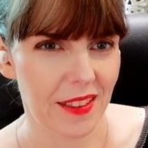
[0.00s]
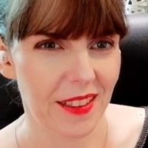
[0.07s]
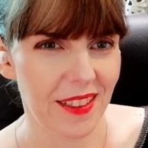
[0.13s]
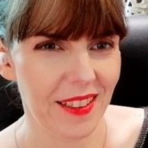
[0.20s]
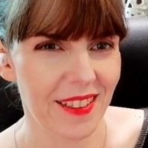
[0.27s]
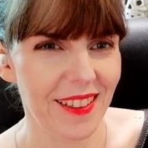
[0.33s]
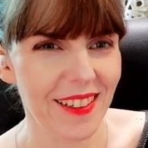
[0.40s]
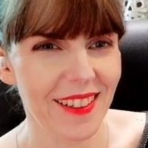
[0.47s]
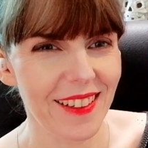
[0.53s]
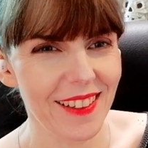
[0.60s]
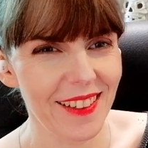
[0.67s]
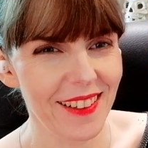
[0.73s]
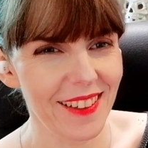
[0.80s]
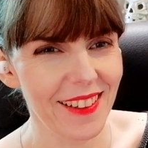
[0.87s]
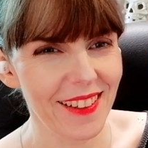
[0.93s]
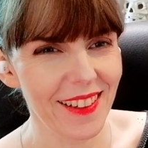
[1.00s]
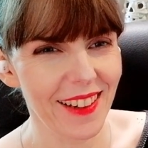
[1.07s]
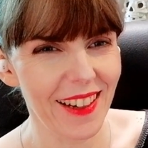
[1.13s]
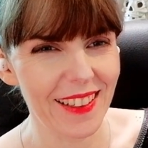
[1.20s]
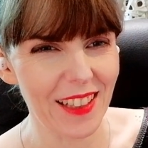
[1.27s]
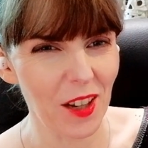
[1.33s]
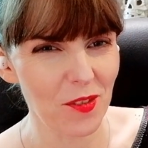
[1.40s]
I
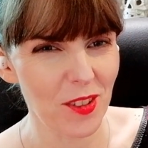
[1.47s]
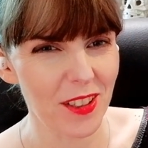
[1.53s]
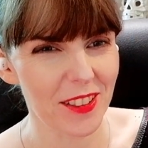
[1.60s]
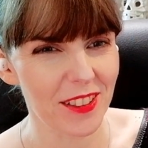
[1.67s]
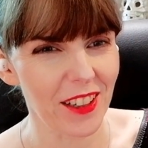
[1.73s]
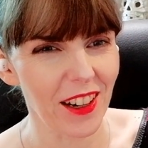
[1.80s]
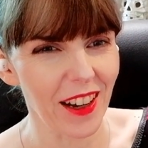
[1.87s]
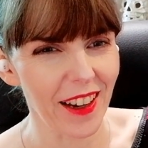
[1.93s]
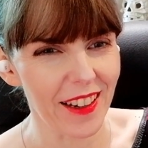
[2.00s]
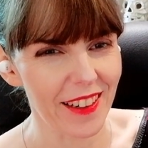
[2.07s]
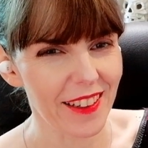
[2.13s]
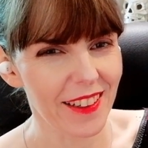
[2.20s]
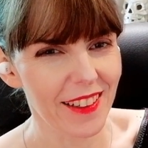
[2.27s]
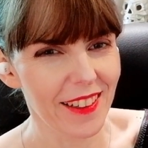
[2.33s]
love this guy.